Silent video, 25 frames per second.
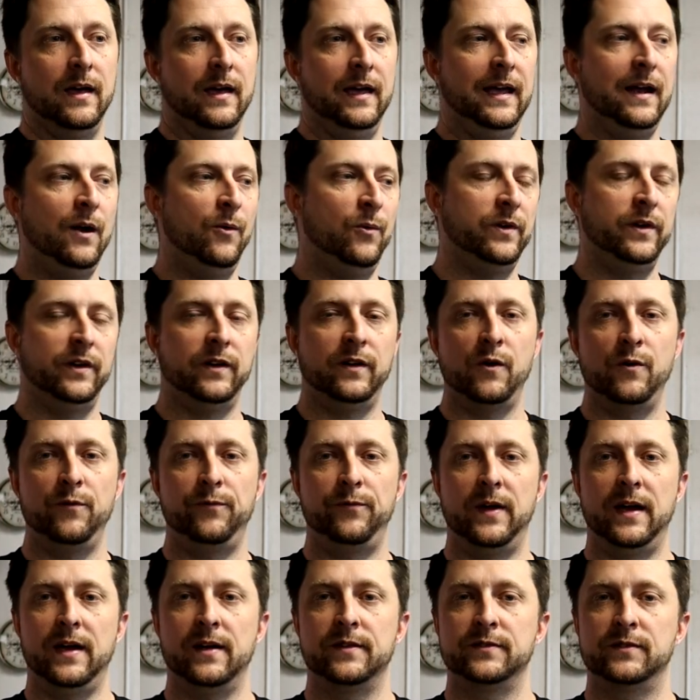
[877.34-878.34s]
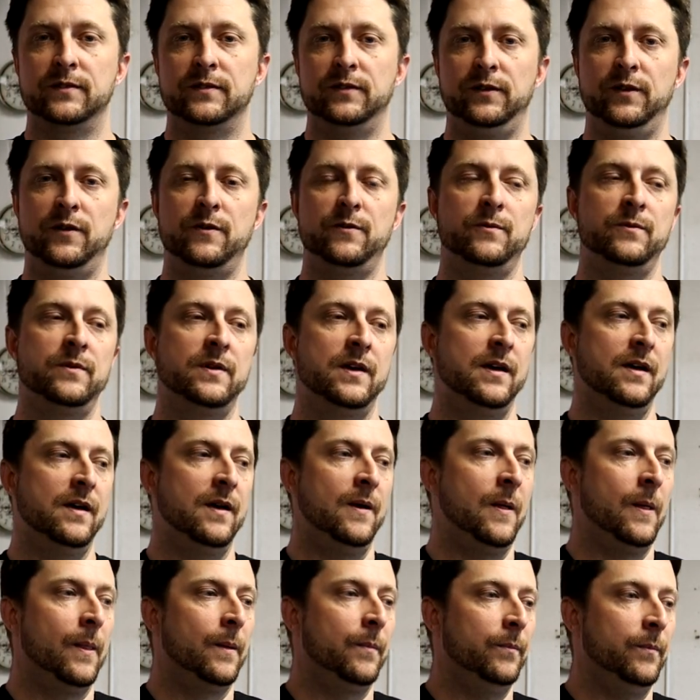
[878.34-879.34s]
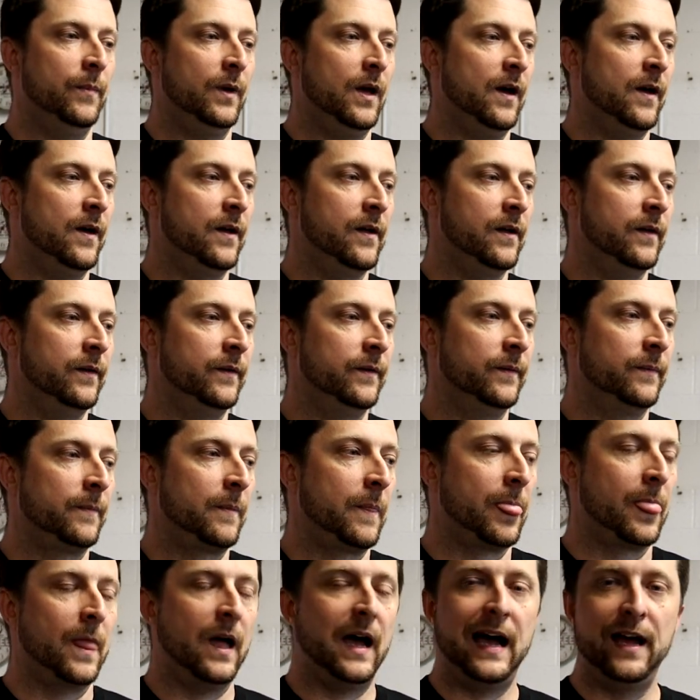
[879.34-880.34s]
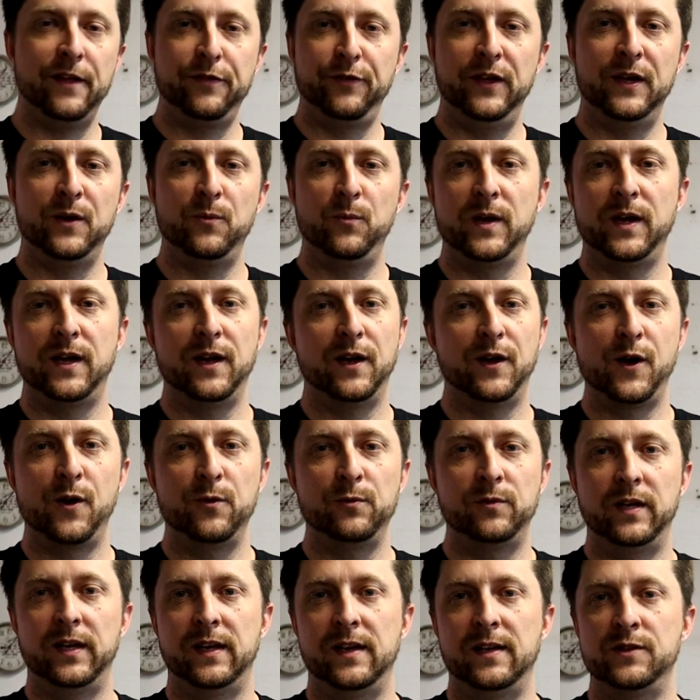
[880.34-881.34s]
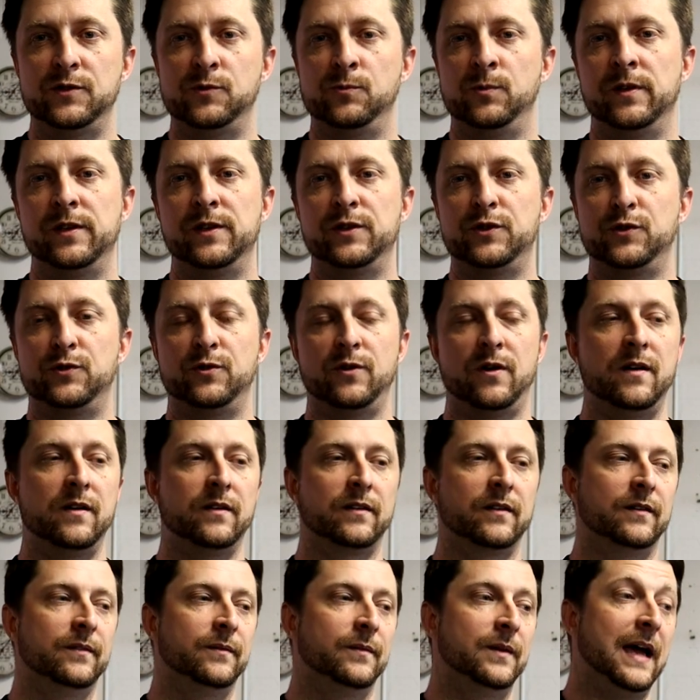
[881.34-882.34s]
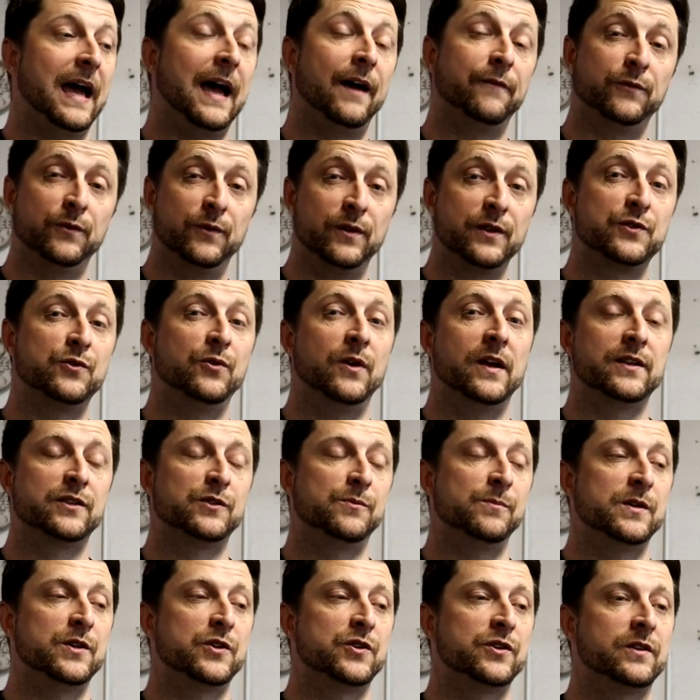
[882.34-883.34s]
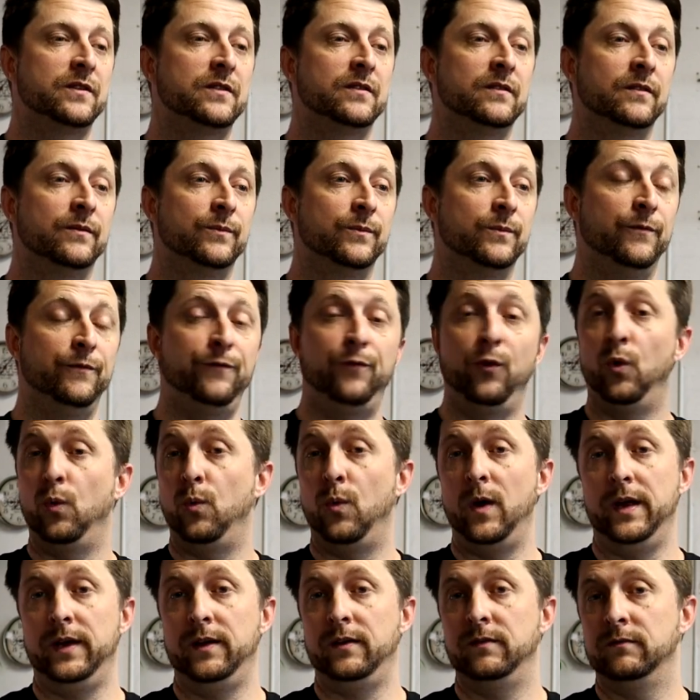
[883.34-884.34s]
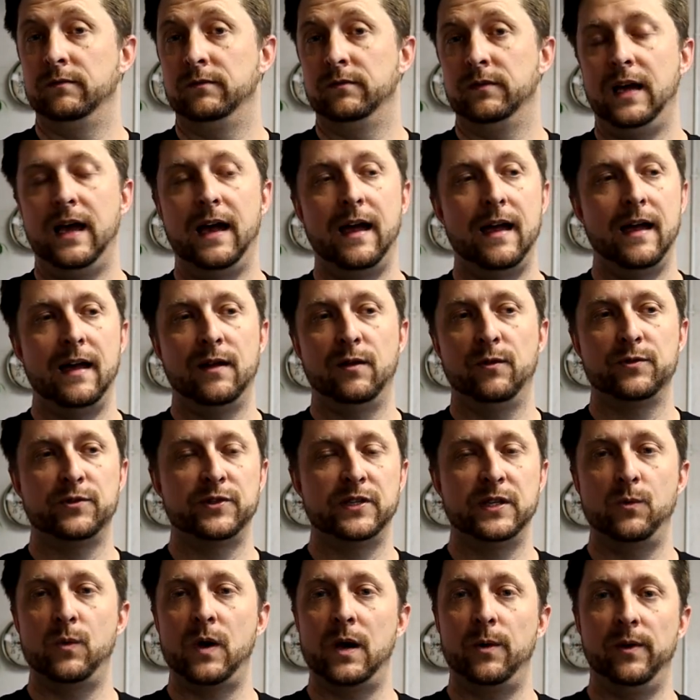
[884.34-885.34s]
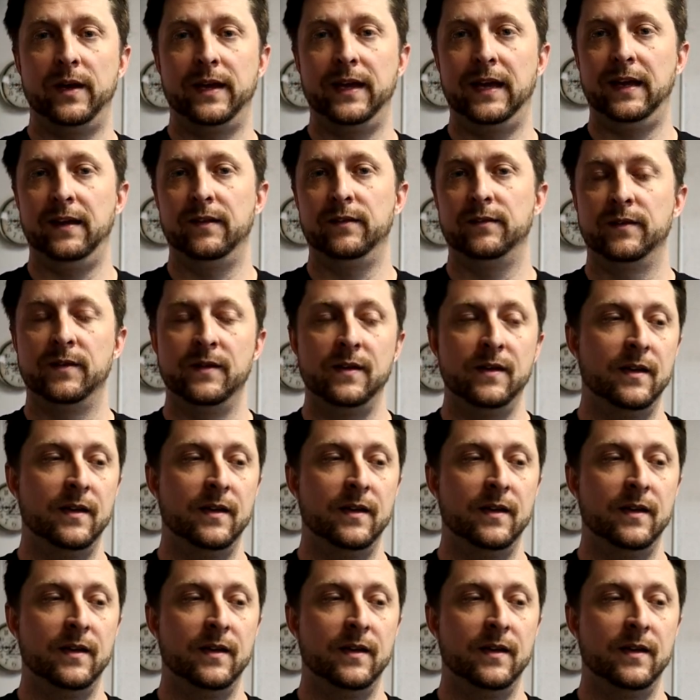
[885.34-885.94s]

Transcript: and I want it to go fast, you know. I think we can go 10s with this truck after the transmission, full weight. I don't see why we can't.